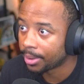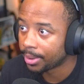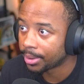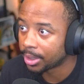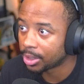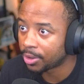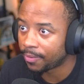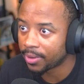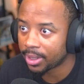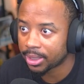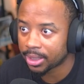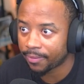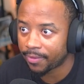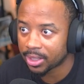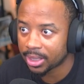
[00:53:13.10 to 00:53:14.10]
Did you
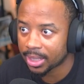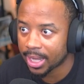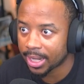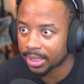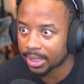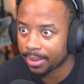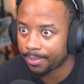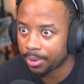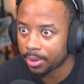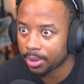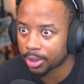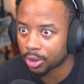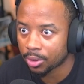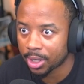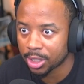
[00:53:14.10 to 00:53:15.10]
visit that temple? A
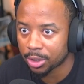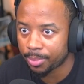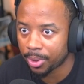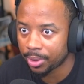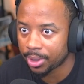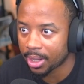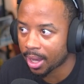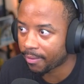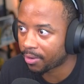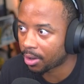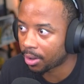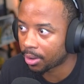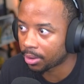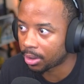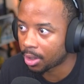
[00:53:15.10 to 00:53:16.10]
strange building, I've
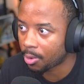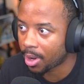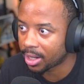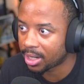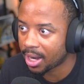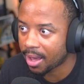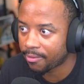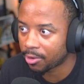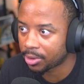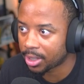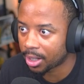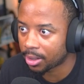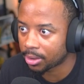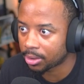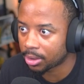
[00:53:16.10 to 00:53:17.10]
heard, though I'd never
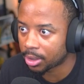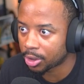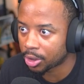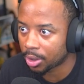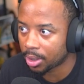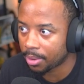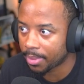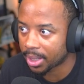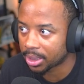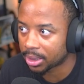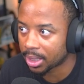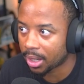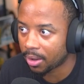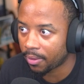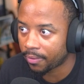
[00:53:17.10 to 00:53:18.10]
dared the journey
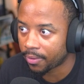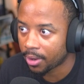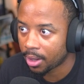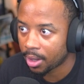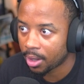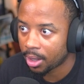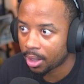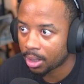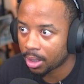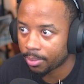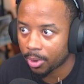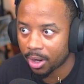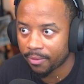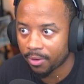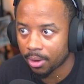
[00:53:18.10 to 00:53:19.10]
myself. The
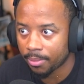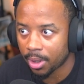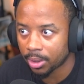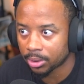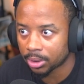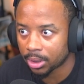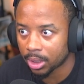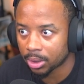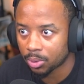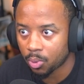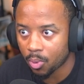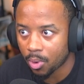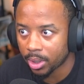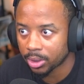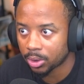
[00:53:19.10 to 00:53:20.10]
braver amongst us
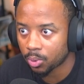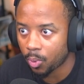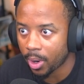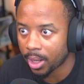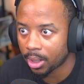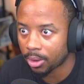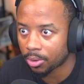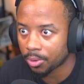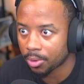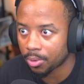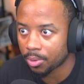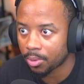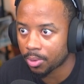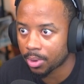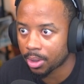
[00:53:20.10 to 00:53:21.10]
once went
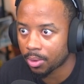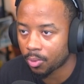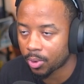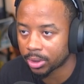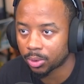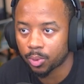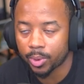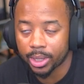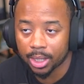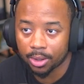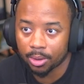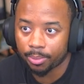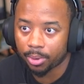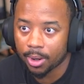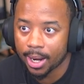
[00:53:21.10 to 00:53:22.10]
there
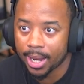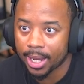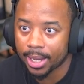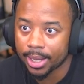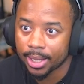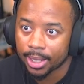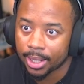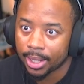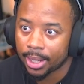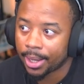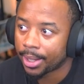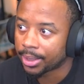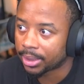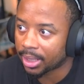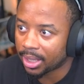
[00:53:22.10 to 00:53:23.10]
to pray.
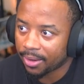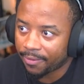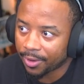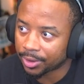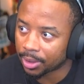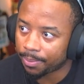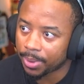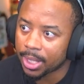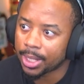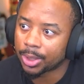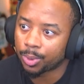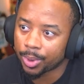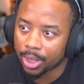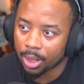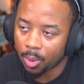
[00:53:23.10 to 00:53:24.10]
Said they felt a peace
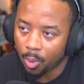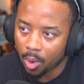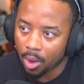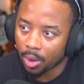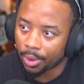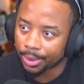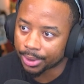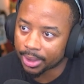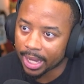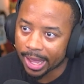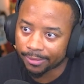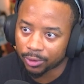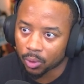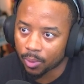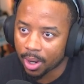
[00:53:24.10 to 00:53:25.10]
within the walls.
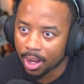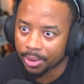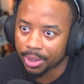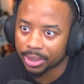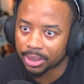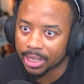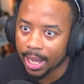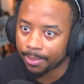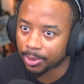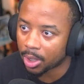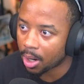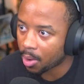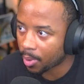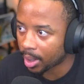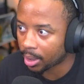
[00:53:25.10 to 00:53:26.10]
After a while, they stopped
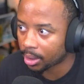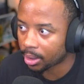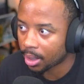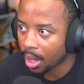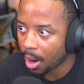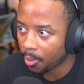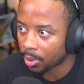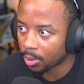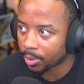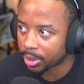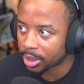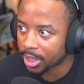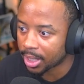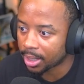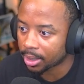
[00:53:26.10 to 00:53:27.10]
going. I wonder what
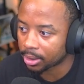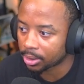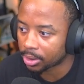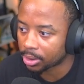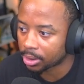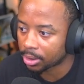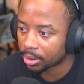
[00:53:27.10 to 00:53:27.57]
changed.